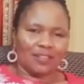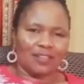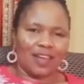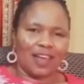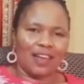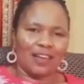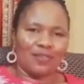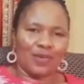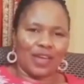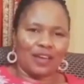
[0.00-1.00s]

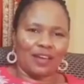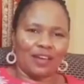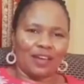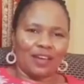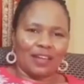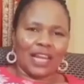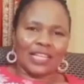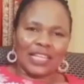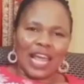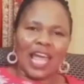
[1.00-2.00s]
Hallelujah. The
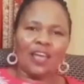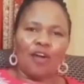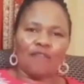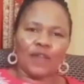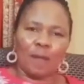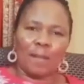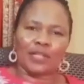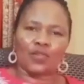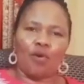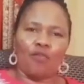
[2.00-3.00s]
day of the
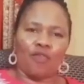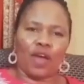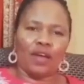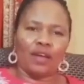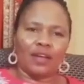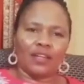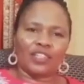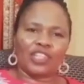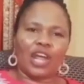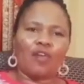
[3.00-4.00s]
Passover
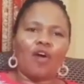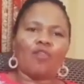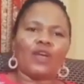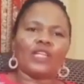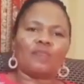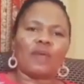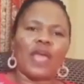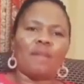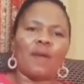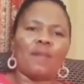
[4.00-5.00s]
shall always be
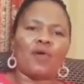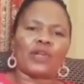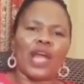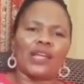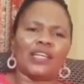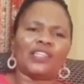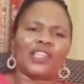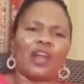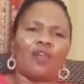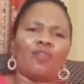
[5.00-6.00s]
a memorial. It
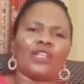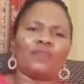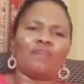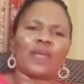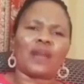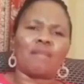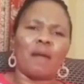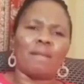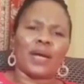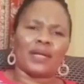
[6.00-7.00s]
shall always be
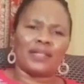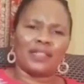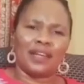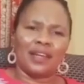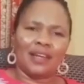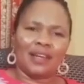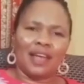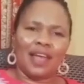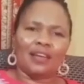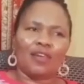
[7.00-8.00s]
remembered
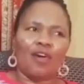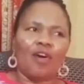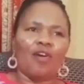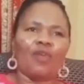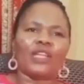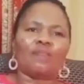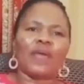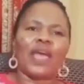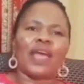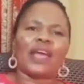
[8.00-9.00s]
and always
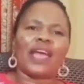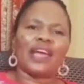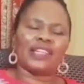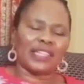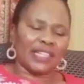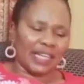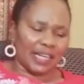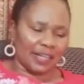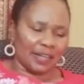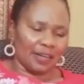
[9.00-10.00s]
be engaged in.